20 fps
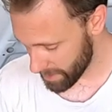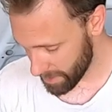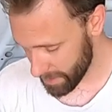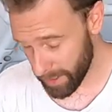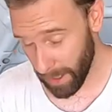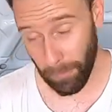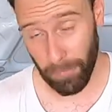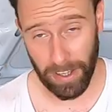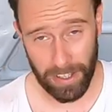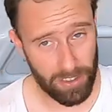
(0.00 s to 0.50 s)

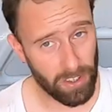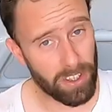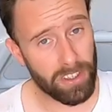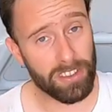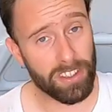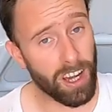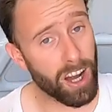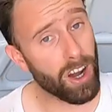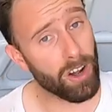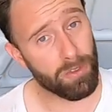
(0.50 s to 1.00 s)
Some things on this
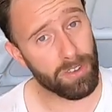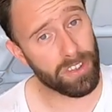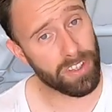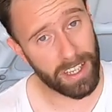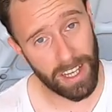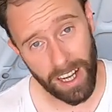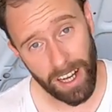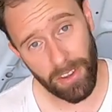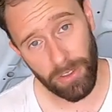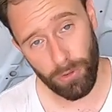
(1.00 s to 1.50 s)
car
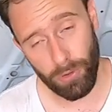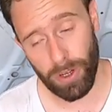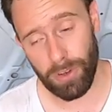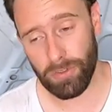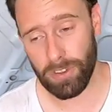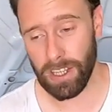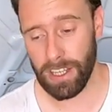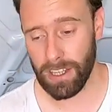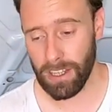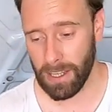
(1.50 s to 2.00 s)
obviously aren't
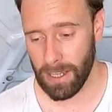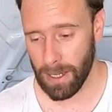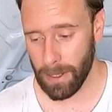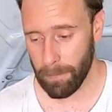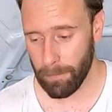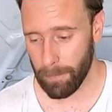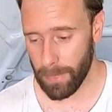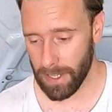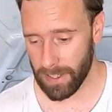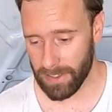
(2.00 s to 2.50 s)
thrifty,
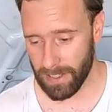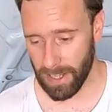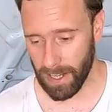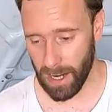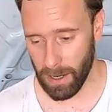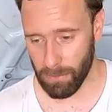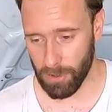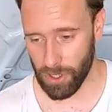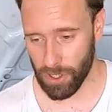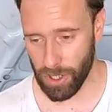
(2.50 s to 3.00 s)
but uh,
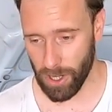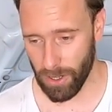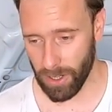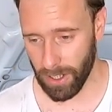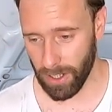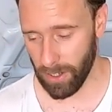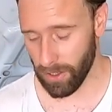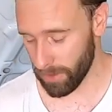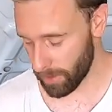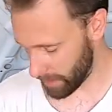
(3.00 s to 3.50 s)
I'm just
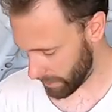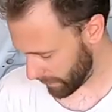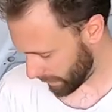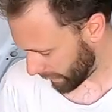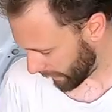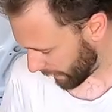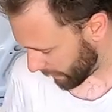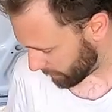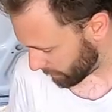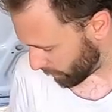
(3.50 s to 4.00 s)
showing you that you
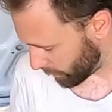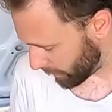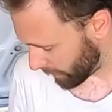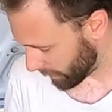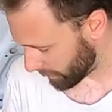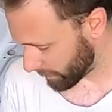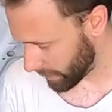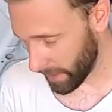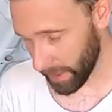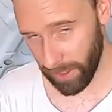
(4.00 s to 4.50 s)
can do
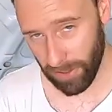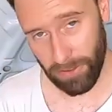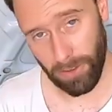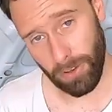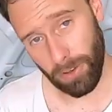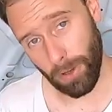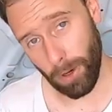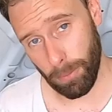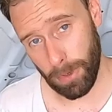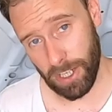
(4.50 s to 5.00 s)
these things
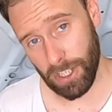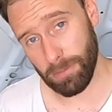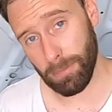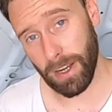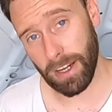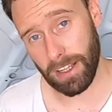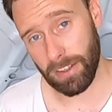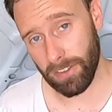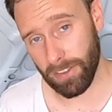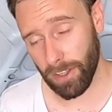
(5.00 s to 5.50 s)
for not much
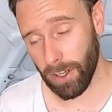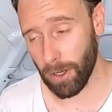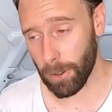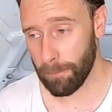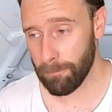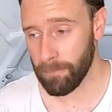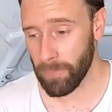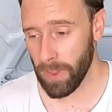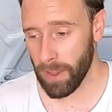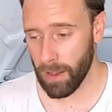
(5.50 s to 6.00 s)
money. So
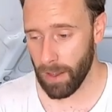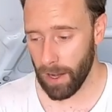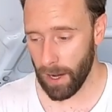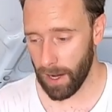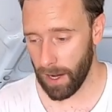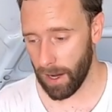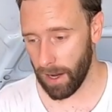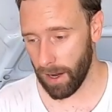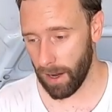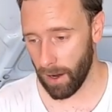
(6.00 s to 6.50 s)

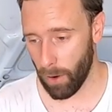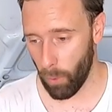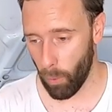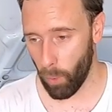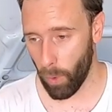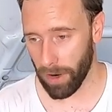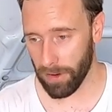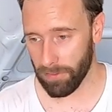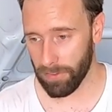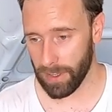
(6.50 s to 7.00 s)
uh,
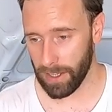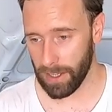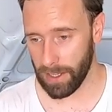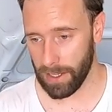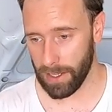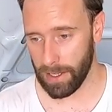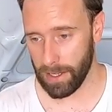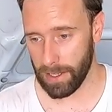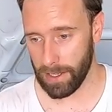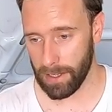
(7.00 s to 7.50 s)
one of
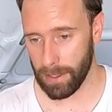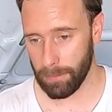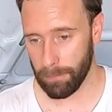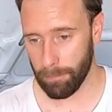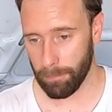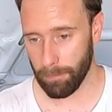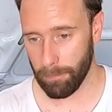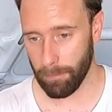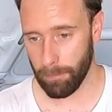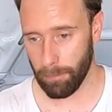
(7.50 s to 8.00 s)
the
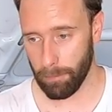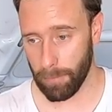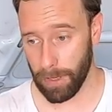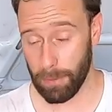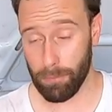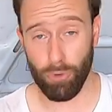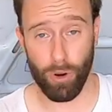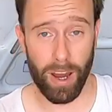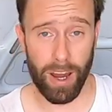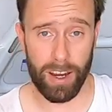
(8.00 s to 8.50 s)

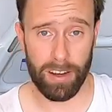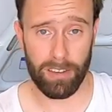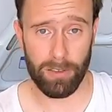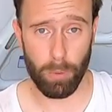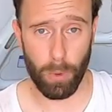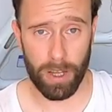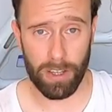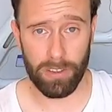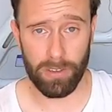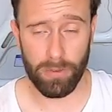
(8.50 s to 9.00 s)
big brand
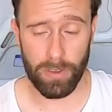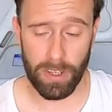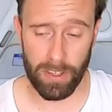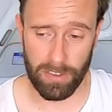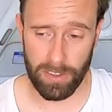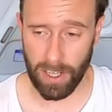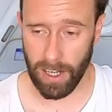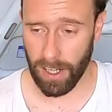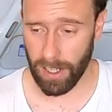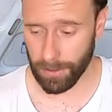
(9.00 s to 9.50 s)
ones for
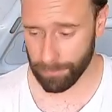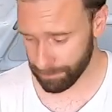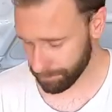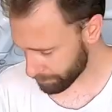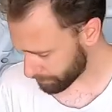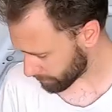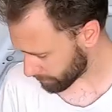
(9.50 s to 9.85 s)
this car,